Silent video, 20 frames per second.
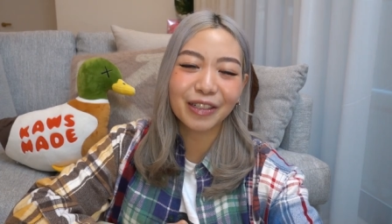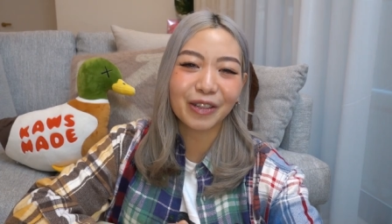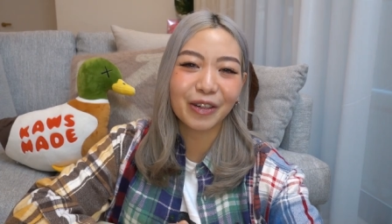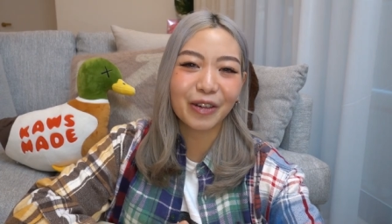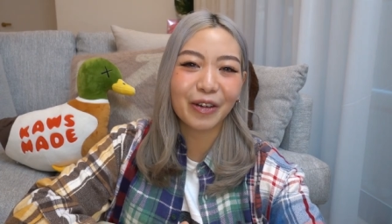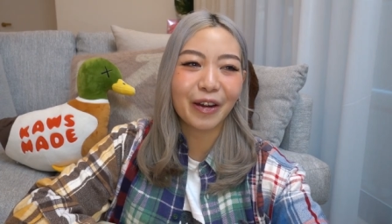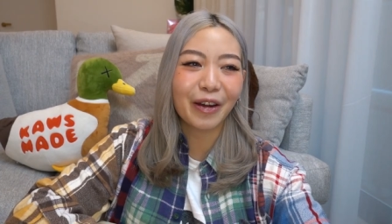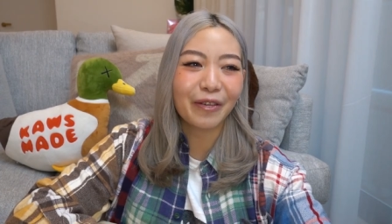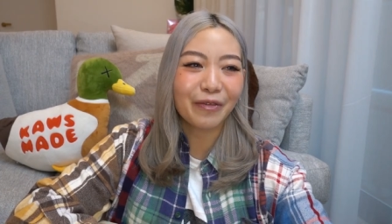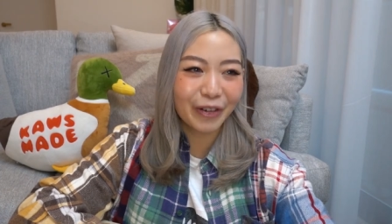So
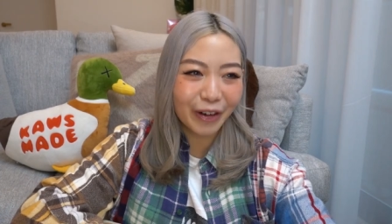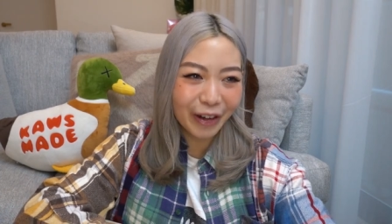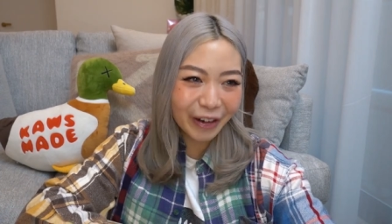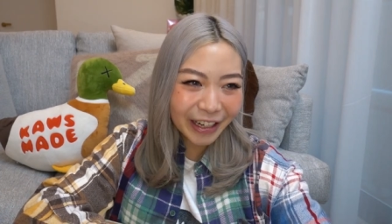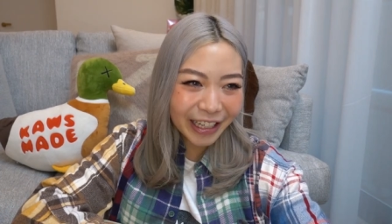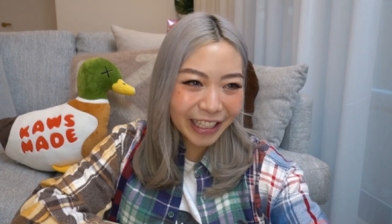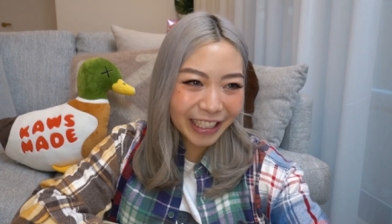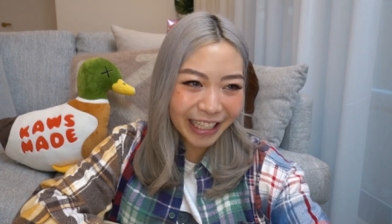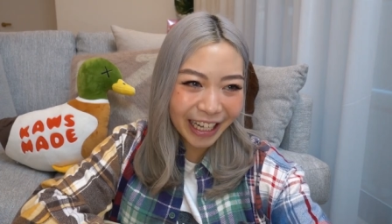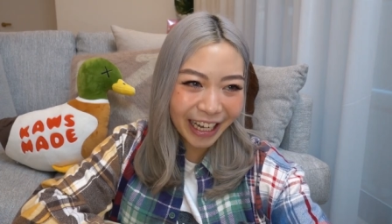I'm
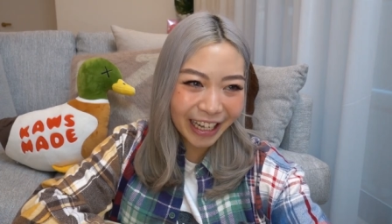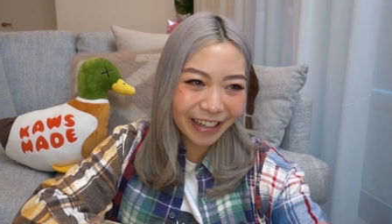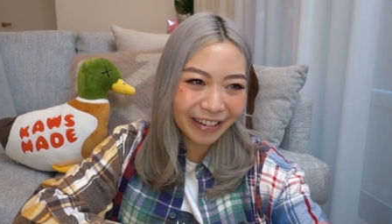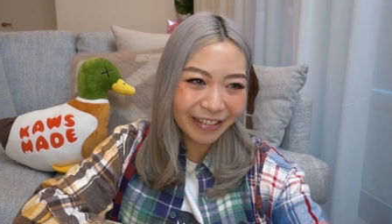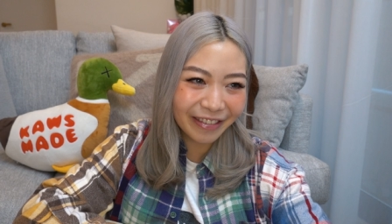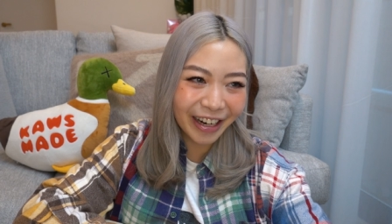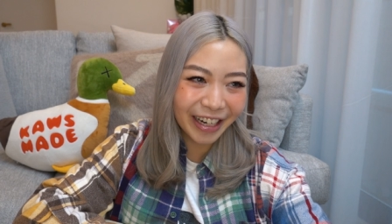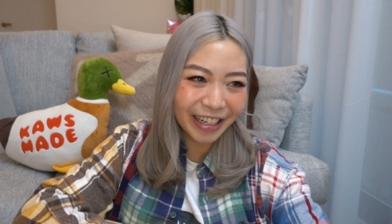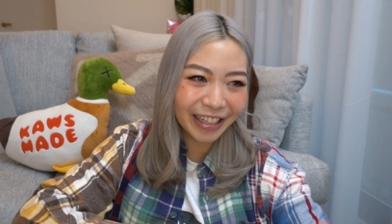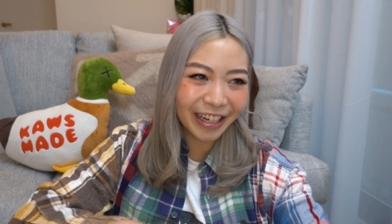very
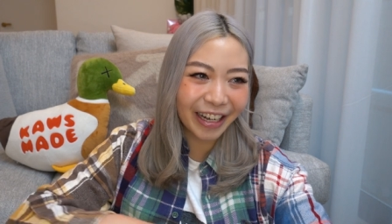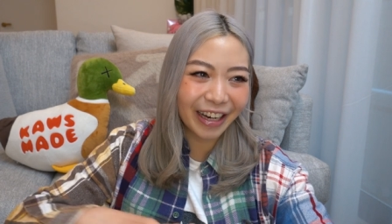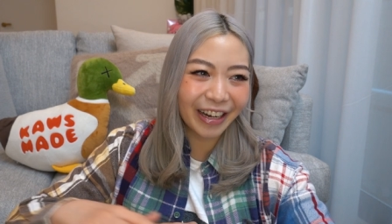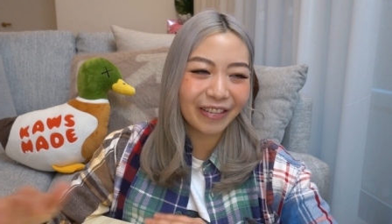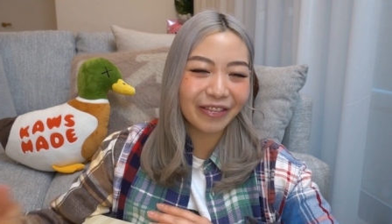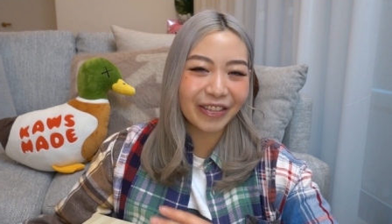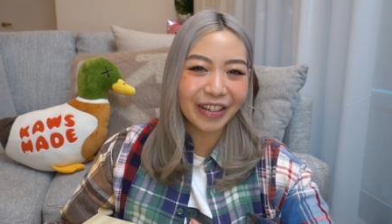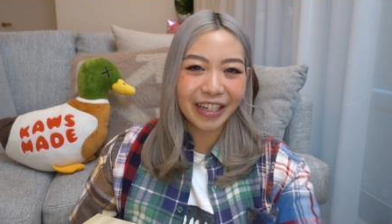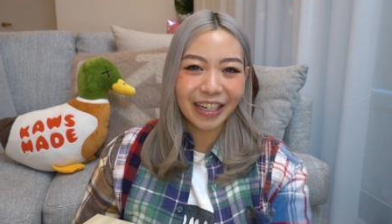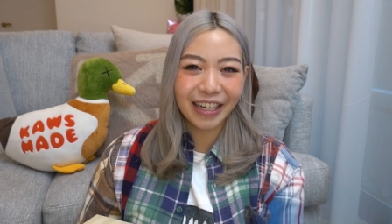excited right
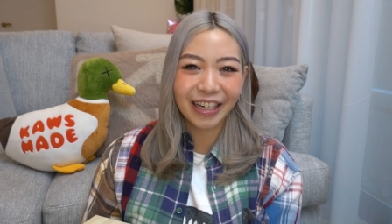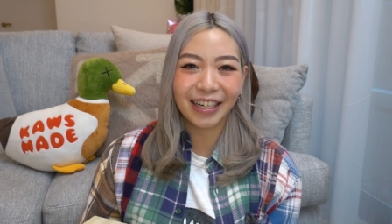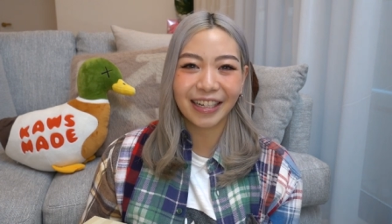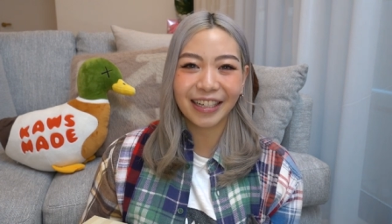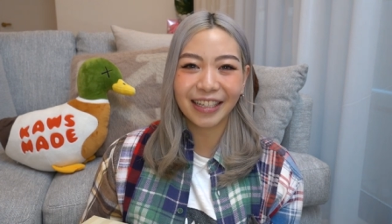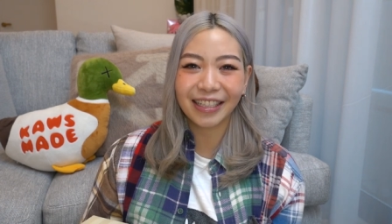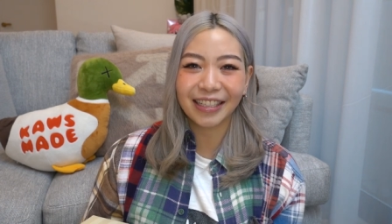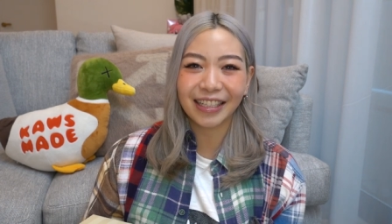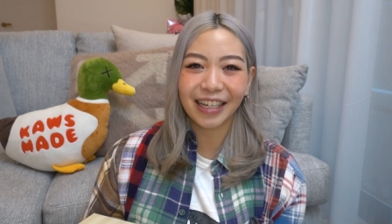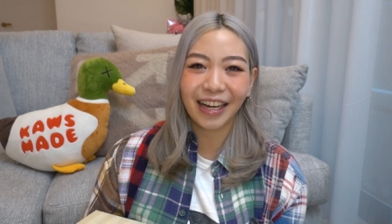now
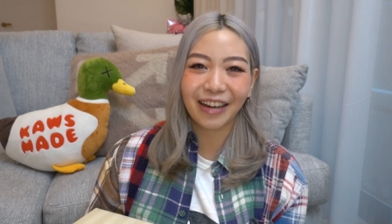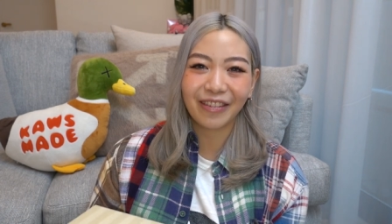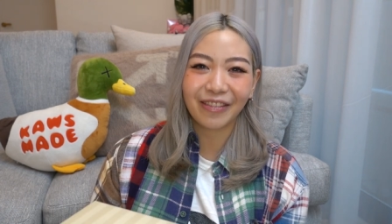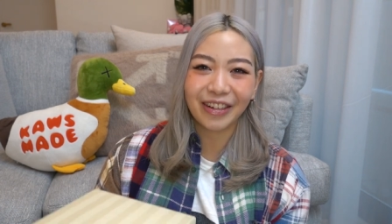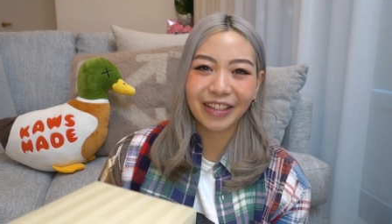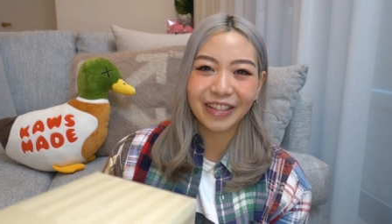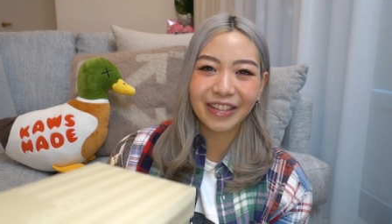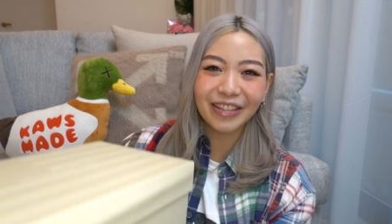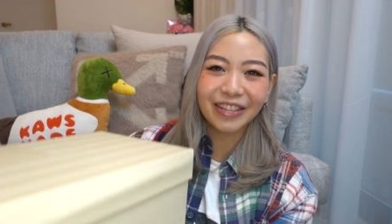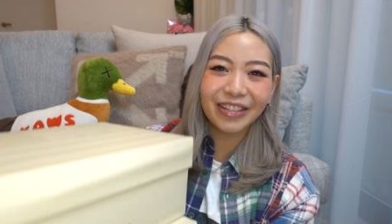because I
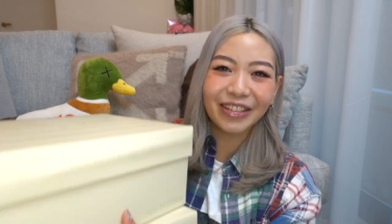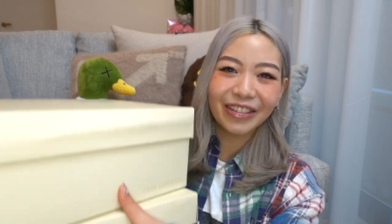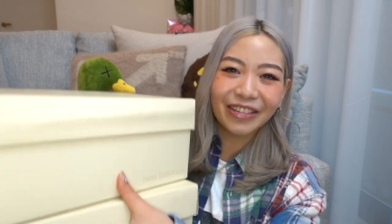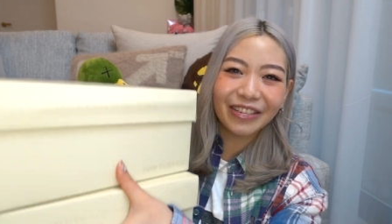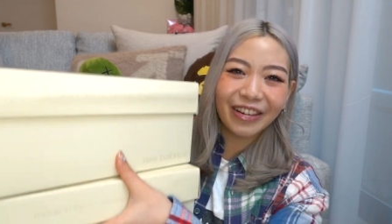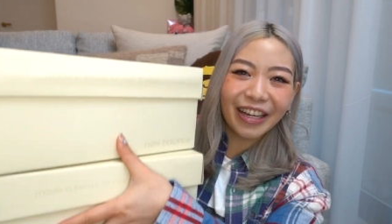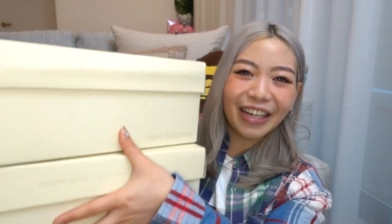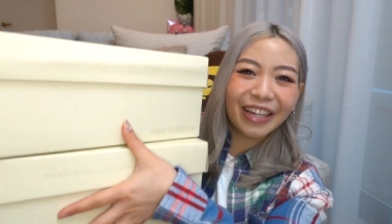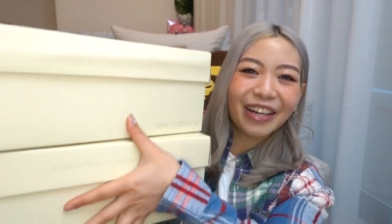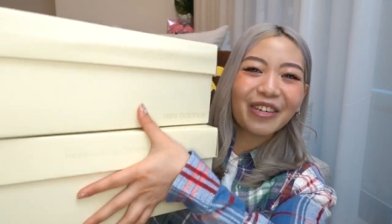want to
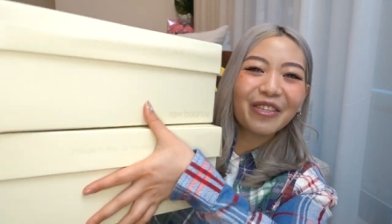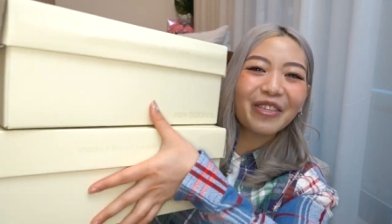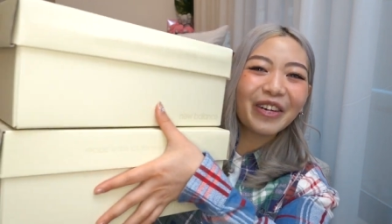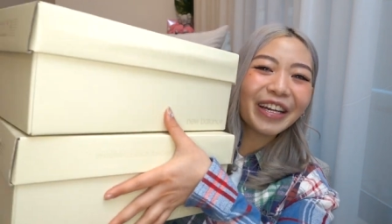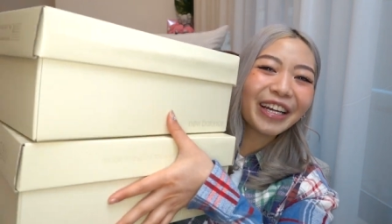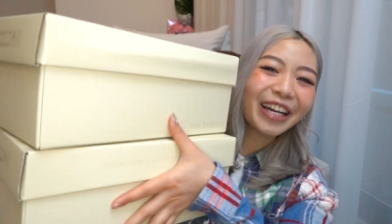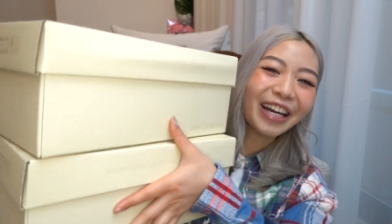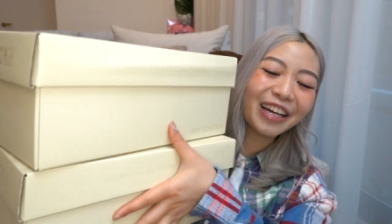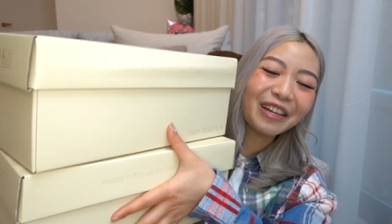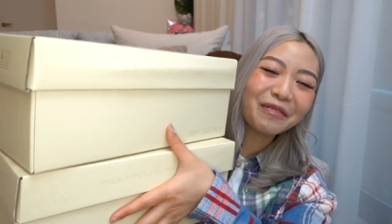do a
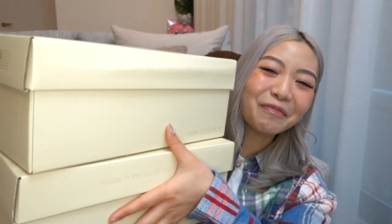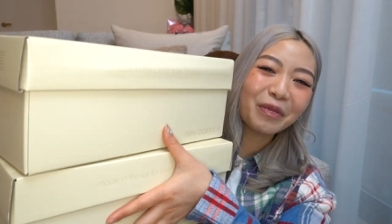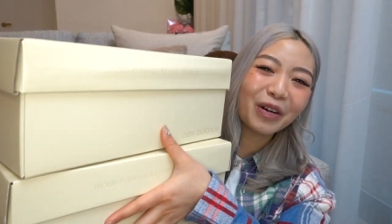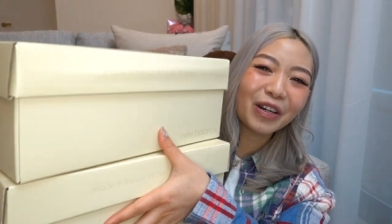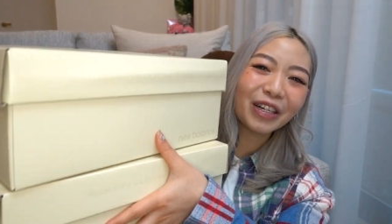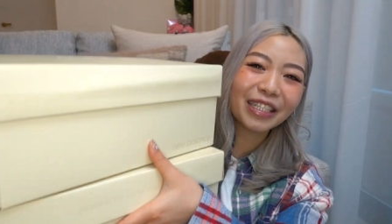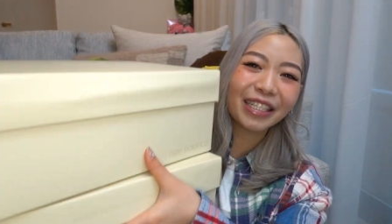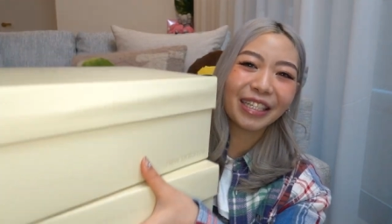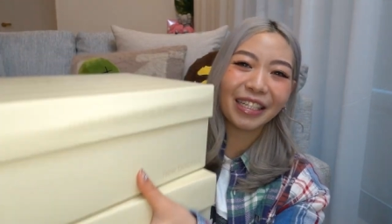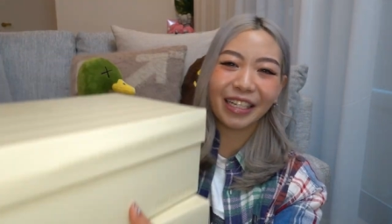quick
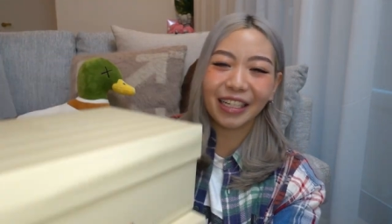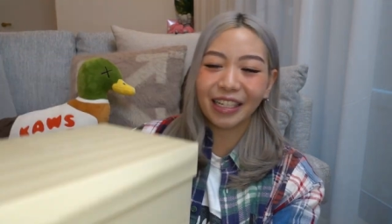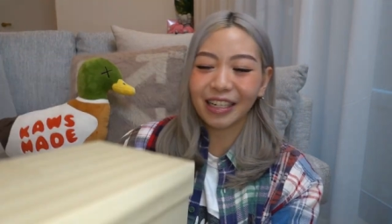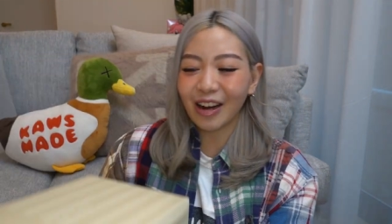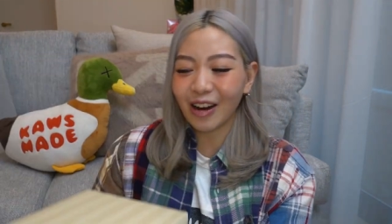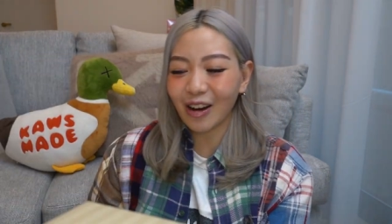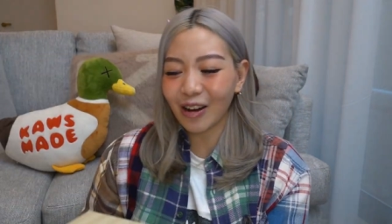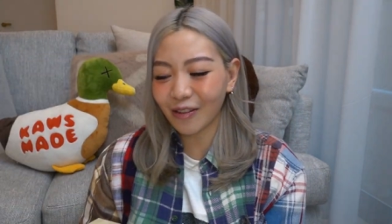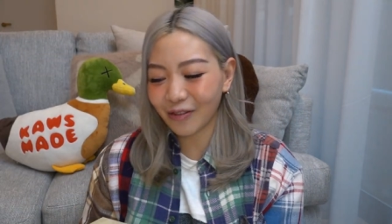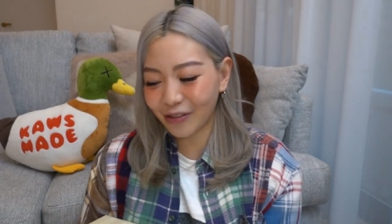unboxing
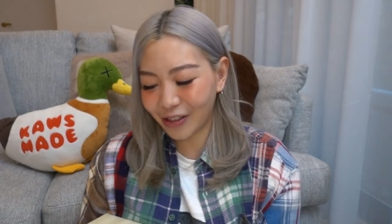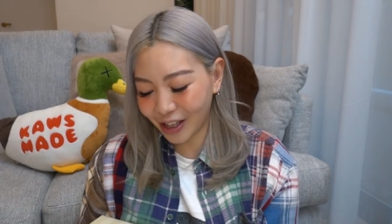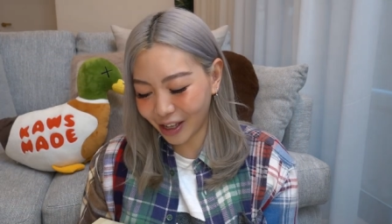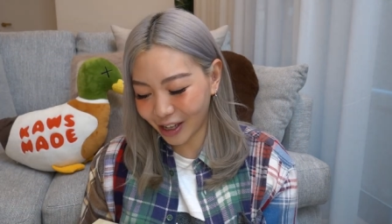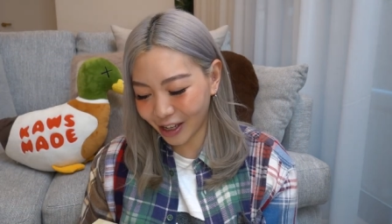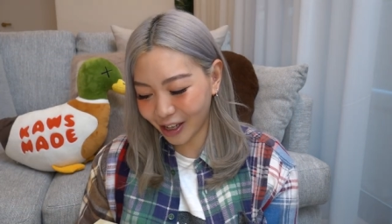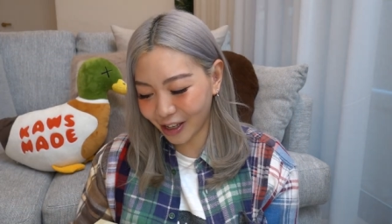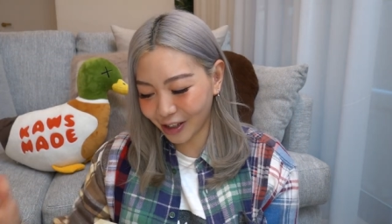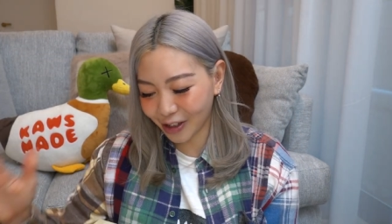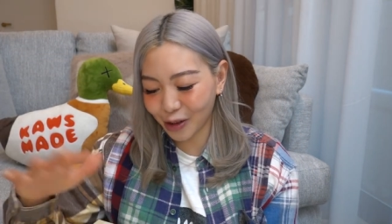of
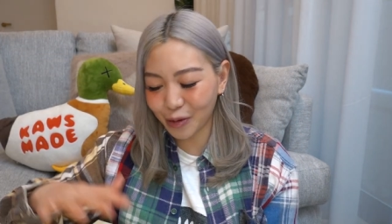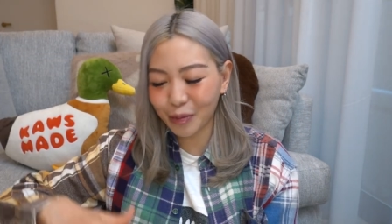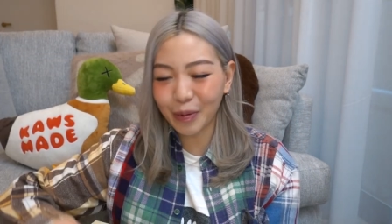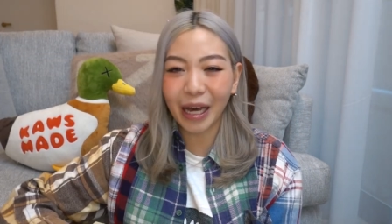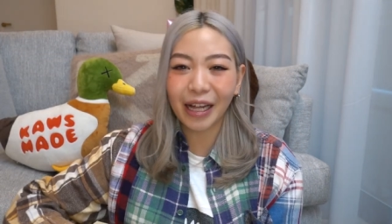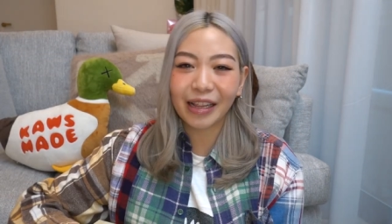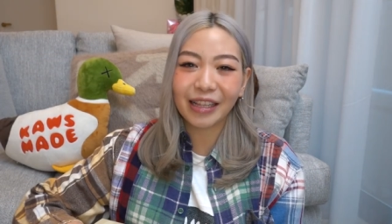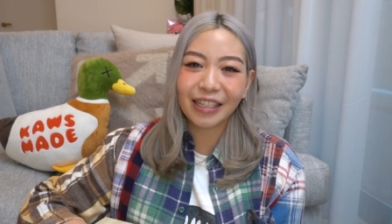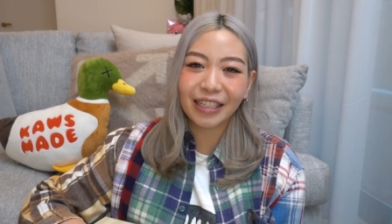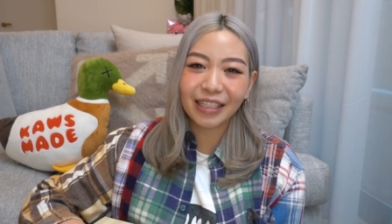the New
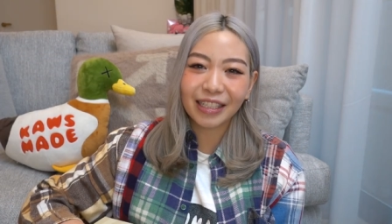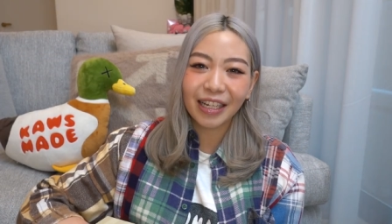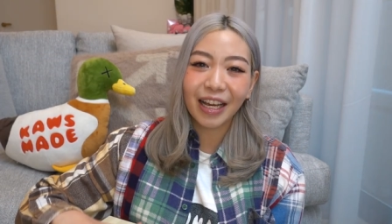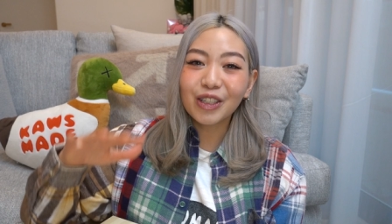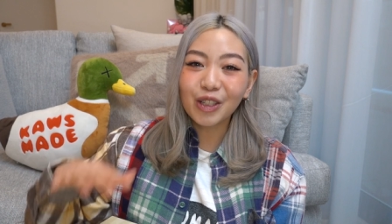Balance